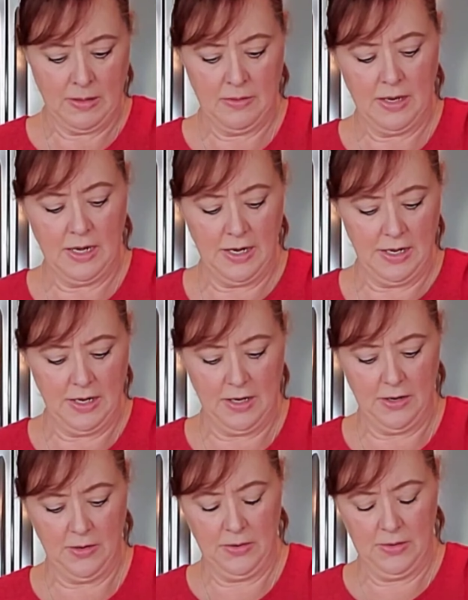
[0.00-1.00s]
There you
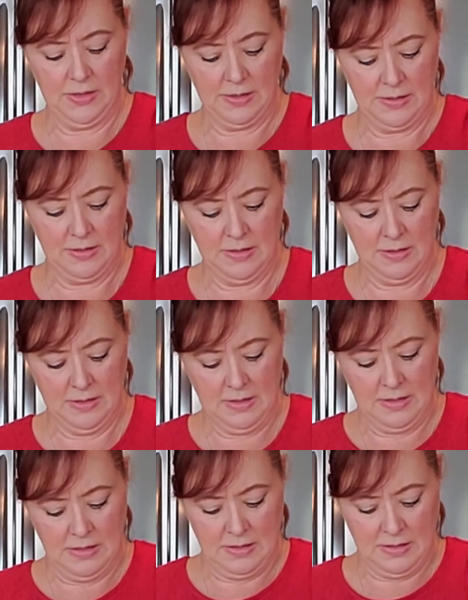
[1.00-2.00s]
go.
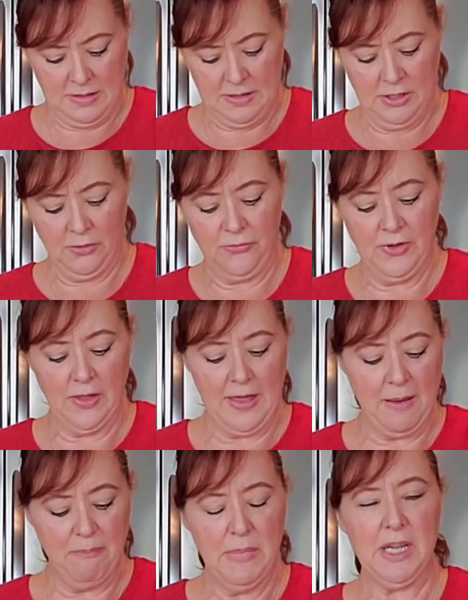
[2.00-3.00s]
You'll feel
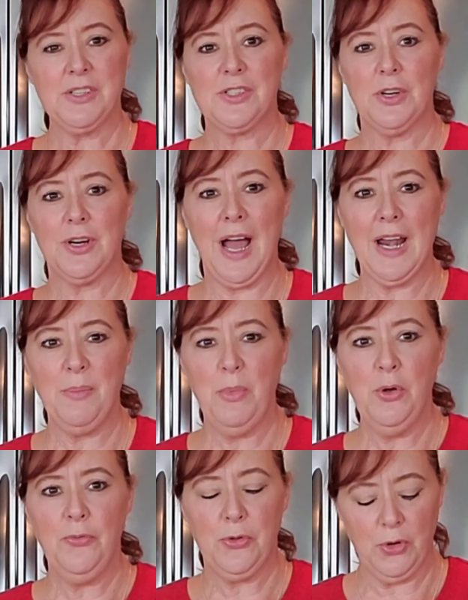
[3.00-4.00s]
that mixer kind of
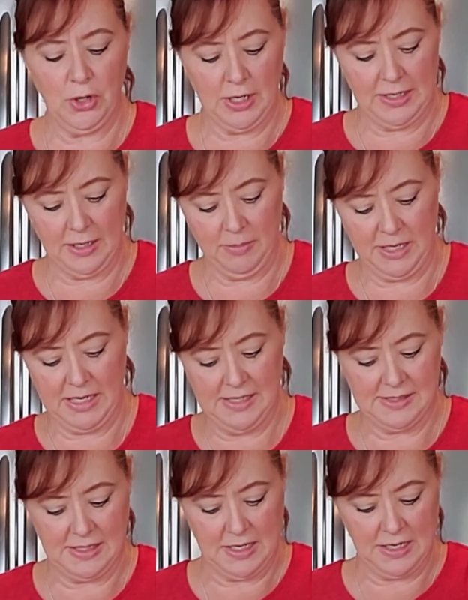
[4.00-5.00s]
move through it a little bit
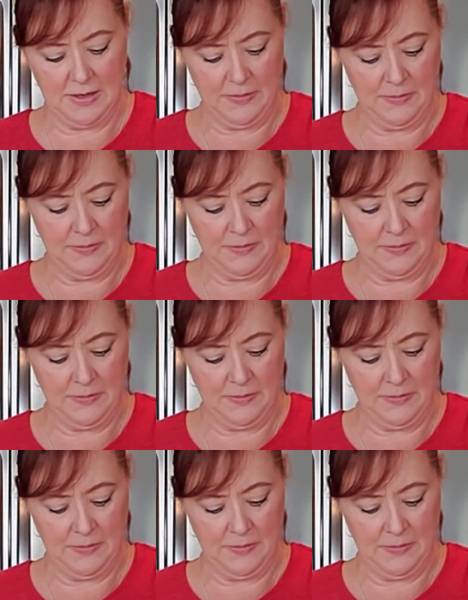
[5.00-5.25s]
easier.